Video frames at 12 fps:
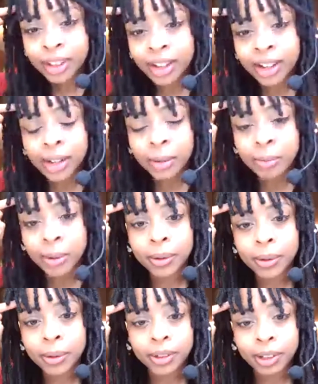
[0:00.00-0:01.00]
Outside
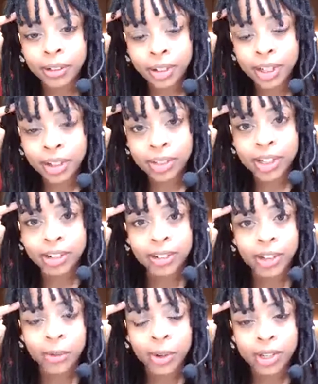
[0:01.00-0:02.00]
of
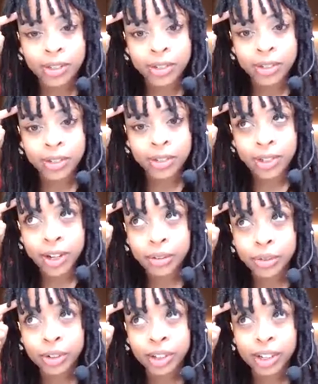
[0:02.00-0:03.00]
the US now for
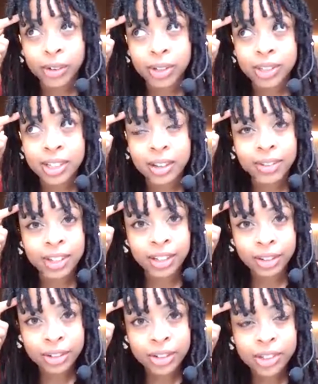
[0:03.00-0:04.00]
like what, 7
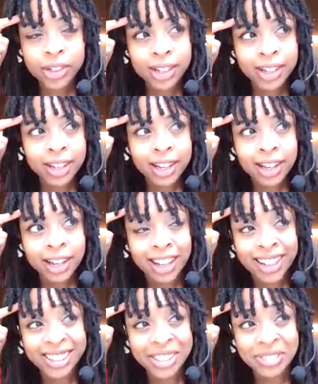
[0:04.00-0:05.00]
years.
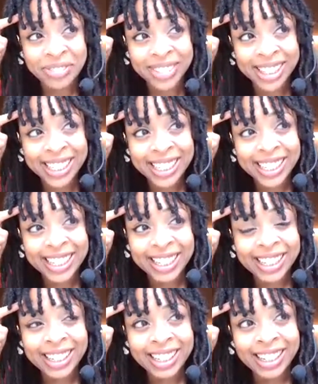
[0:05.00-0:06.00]
Um,
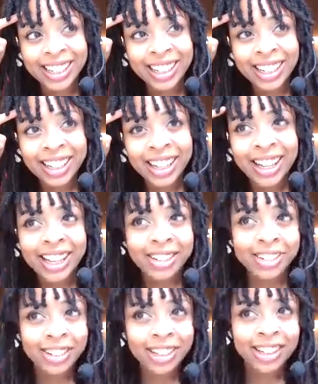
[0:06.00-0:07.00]

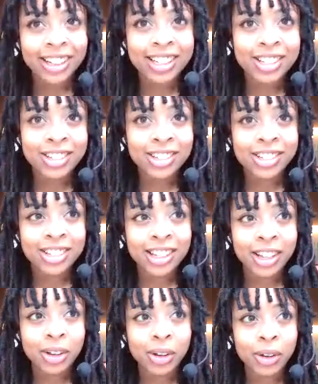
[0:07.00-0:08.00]
I realized just
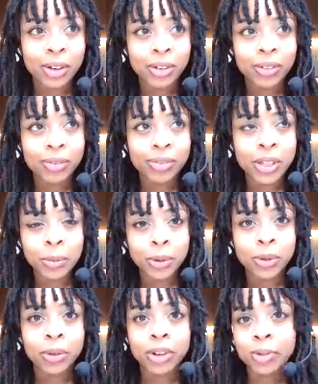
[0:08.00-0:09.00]
like
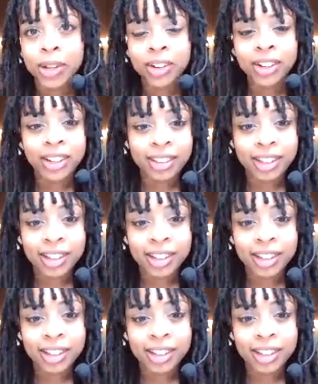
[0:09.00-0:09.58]
typical American